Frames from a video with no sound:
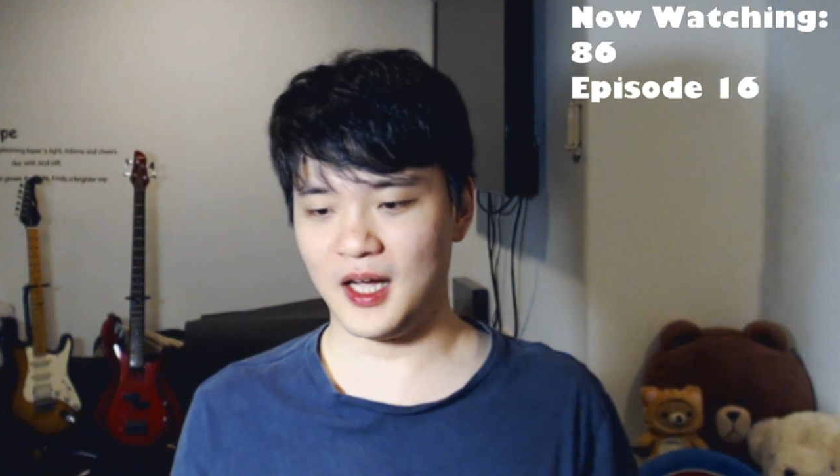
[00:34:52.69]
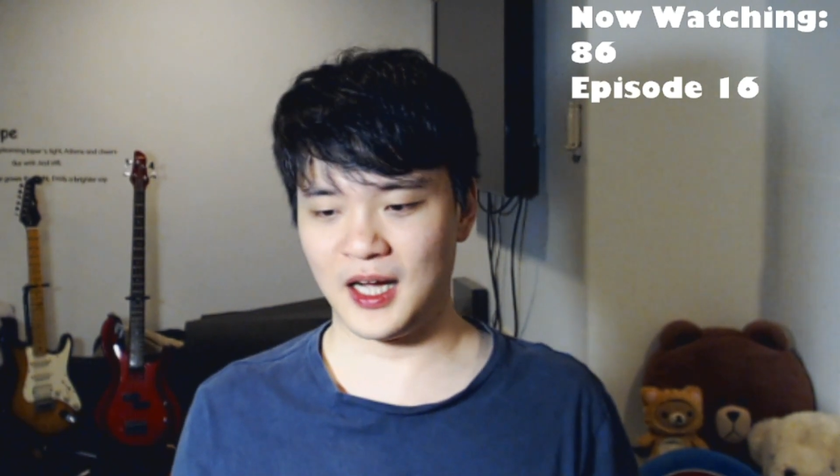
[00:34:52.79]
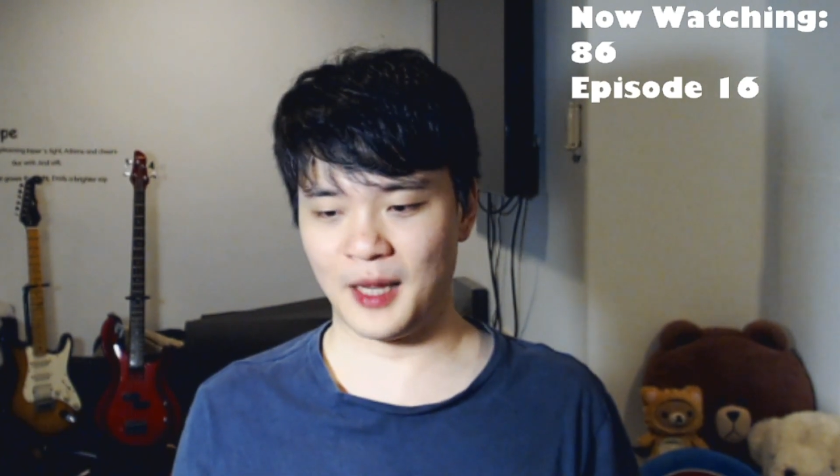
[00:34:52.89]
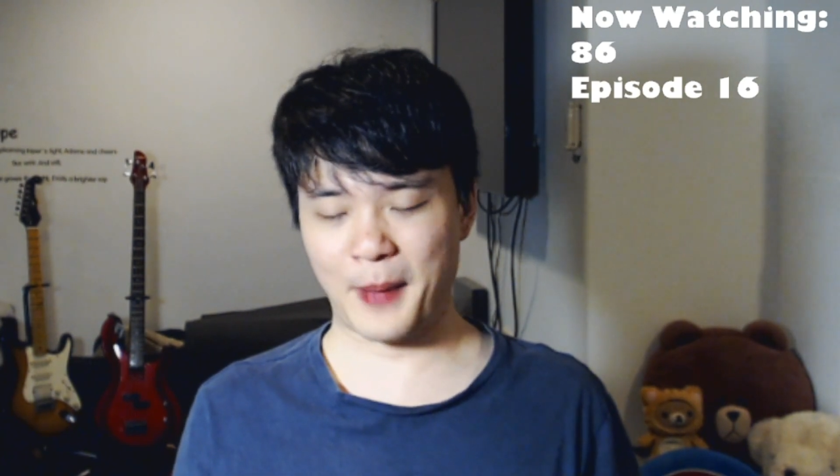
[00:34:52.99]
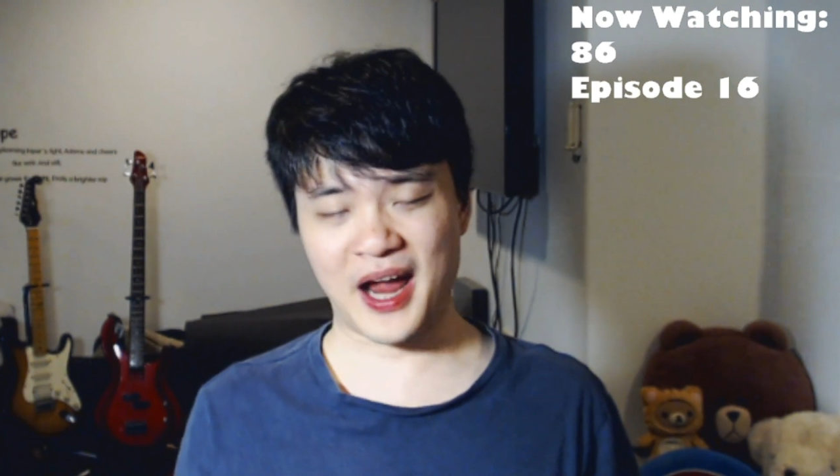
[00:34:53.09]

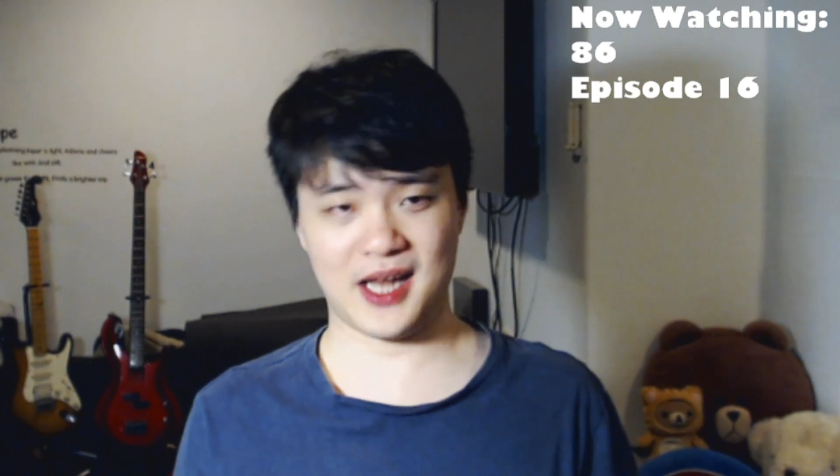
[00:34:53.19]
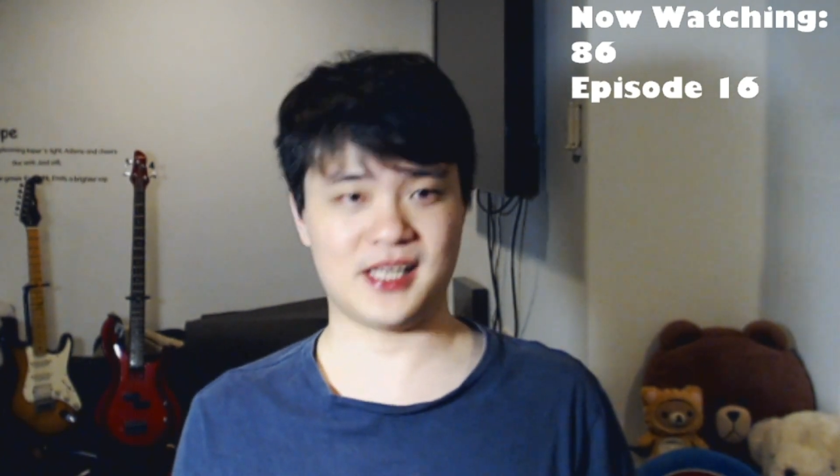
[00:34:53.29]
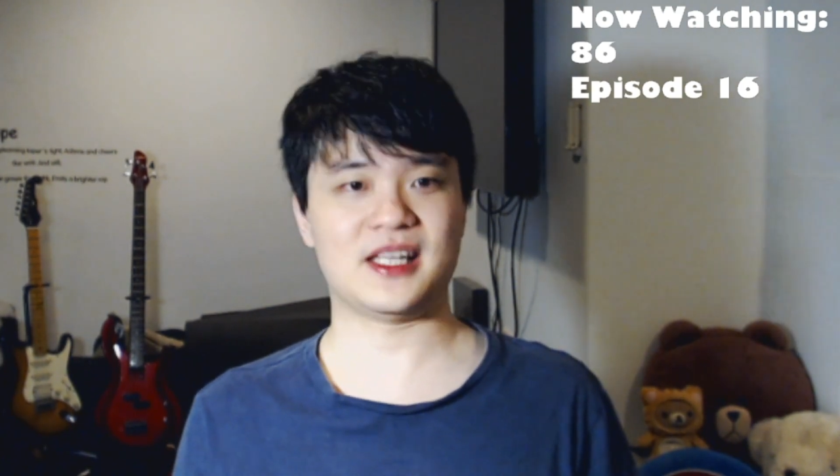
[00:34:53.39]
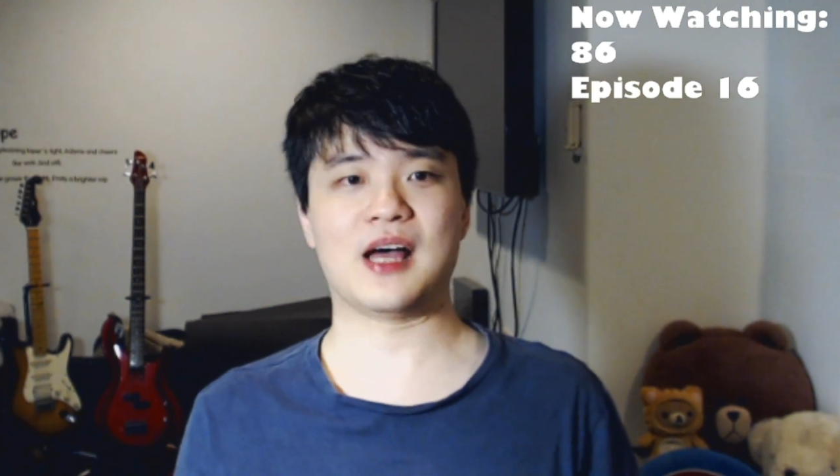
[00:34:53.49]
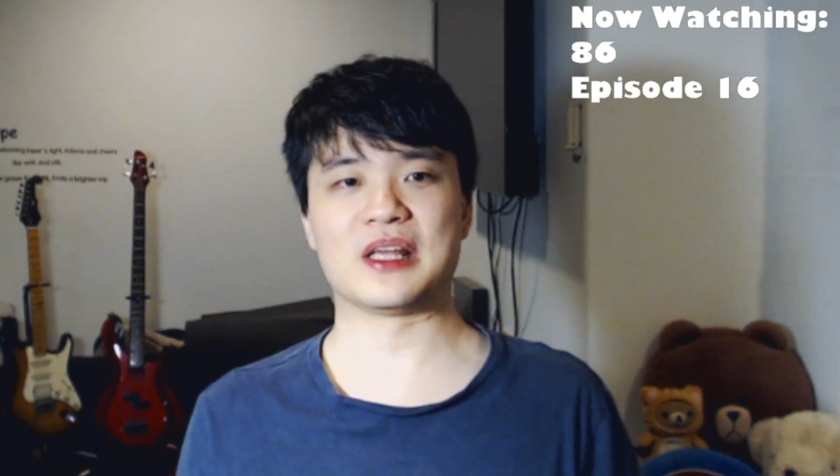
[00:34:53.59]
I
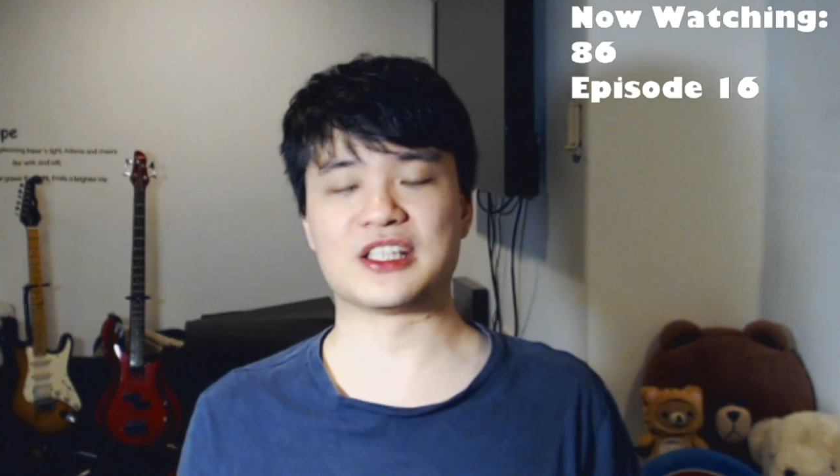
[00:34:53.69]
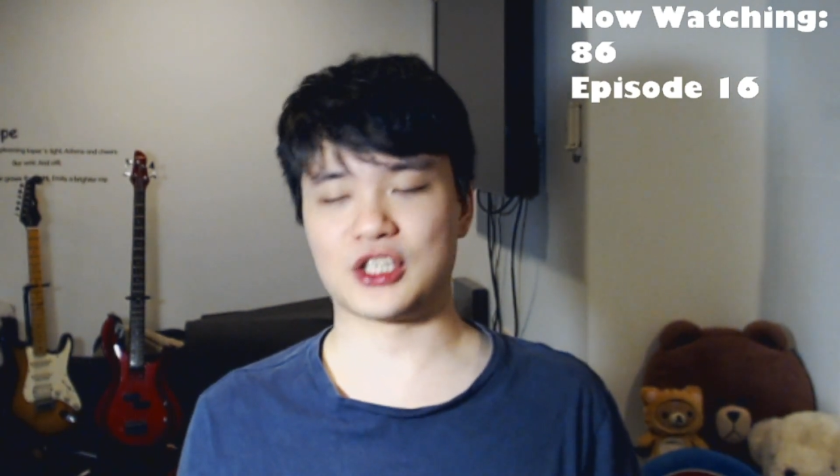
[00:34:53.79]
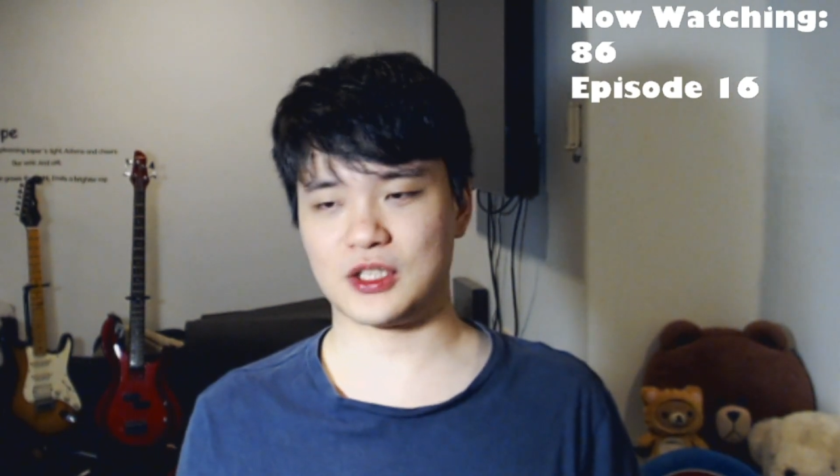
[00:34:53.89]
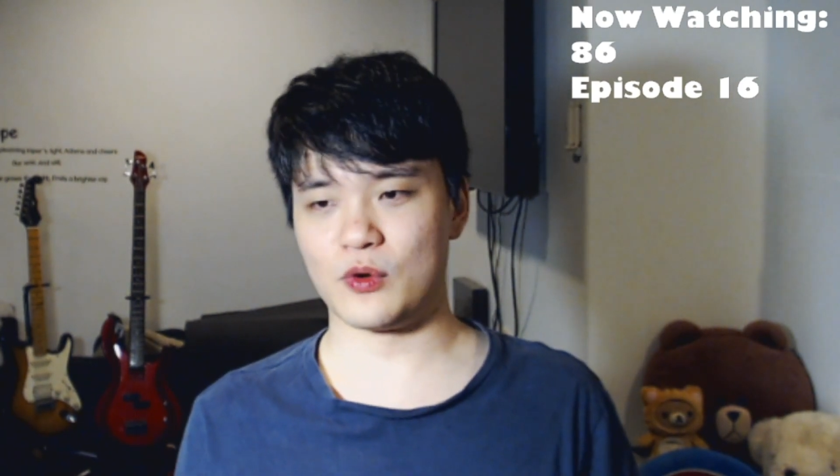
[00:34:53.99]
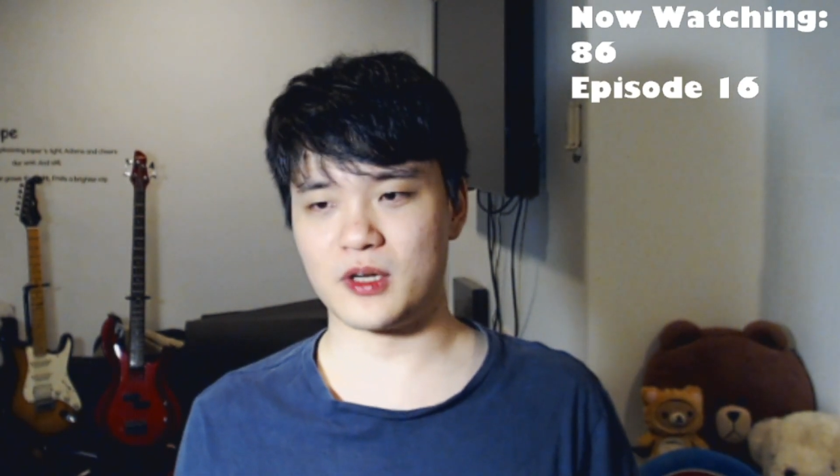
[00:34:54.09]
highly doubt it's
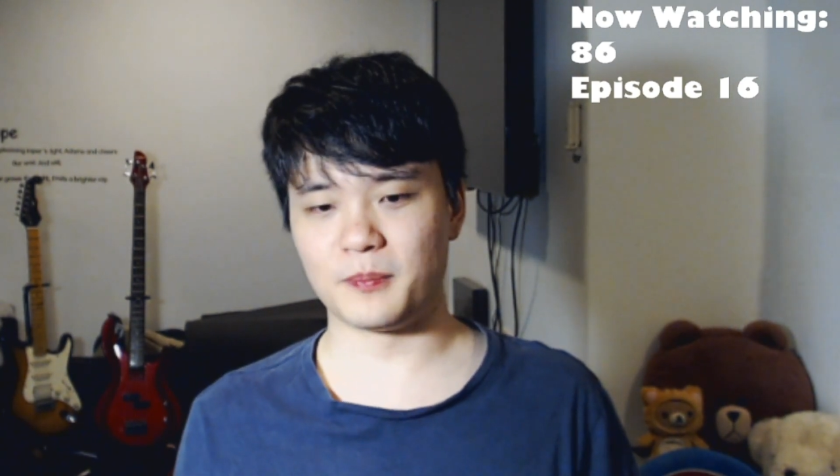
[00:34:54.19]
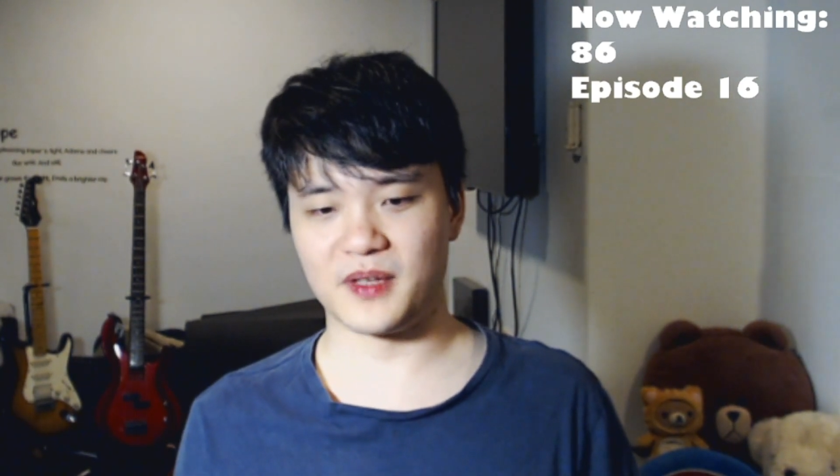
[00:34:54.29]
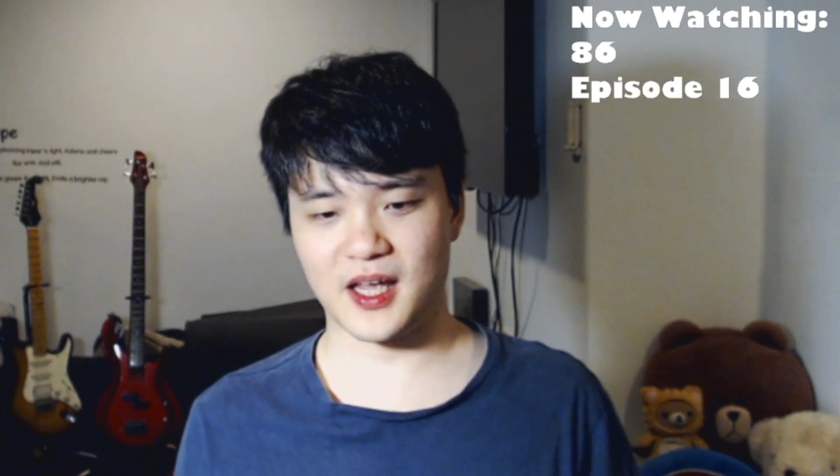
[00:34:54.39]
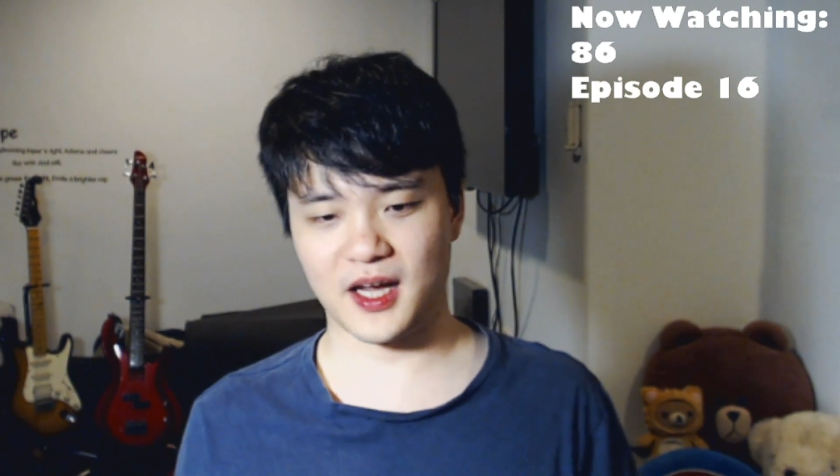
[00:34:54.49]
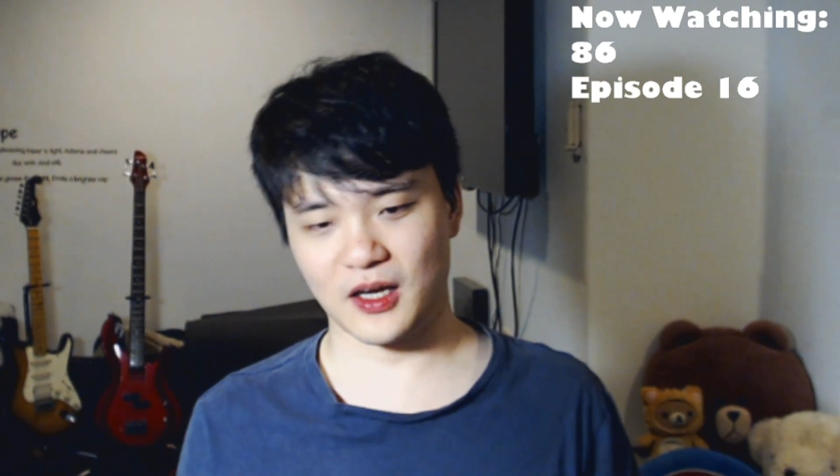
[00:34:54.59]
just going to be